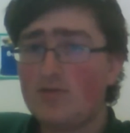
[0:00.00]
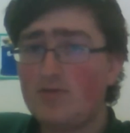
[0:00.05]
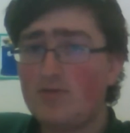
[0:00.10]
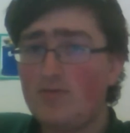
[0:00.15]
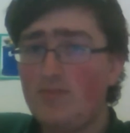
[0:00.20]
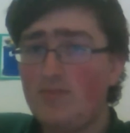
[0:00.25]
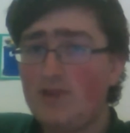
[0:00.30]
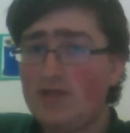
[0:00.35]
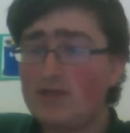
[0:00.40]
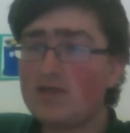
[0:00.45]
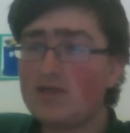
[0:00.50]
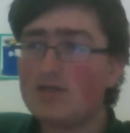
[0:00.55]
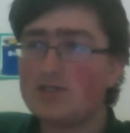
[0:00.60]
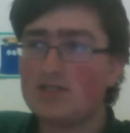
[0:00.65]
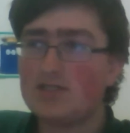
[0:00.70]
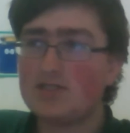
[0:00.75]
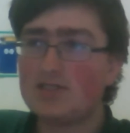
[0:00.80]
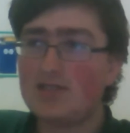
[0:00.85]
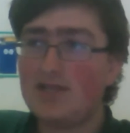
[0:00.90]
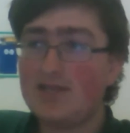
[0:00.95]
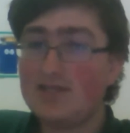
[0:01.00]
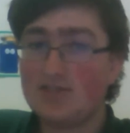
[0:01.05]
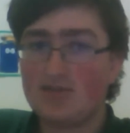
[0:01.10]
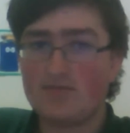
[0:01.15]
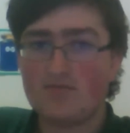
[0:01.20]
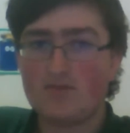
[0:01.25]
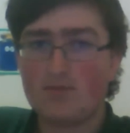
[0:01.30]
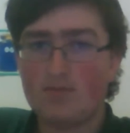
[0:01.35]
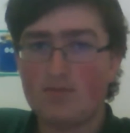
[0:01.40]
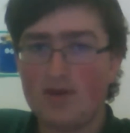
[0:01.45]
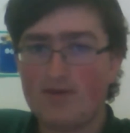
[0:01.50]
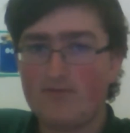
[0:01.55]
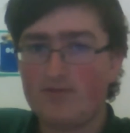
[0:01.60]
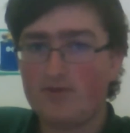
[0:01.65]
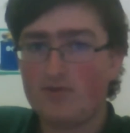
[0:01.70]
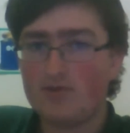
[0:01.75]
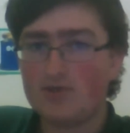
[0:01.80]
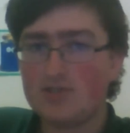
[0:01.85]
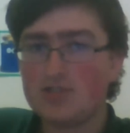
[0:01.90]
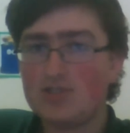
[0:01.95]
mainly because there's less of them, I've
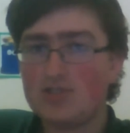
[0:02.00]
noticed.